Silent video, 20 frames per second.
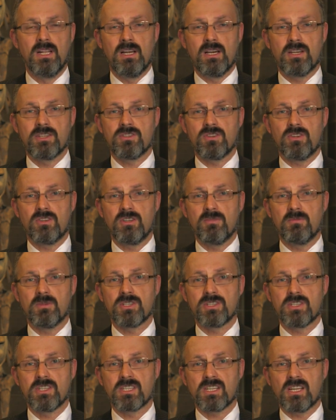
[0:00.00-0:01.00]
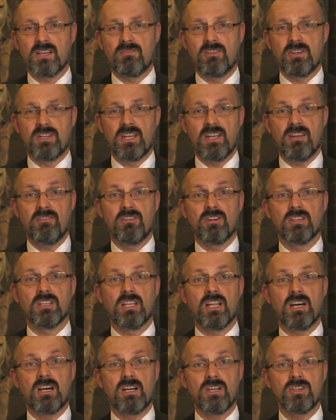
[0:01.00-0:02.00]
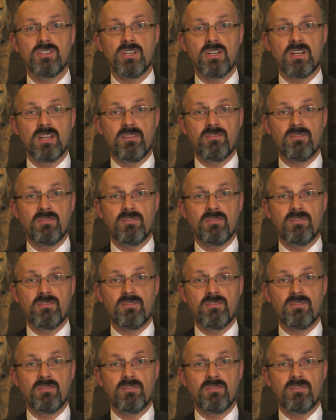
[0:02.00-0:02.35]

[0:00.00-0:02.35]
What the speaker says: Astronomers discovered an ever larger,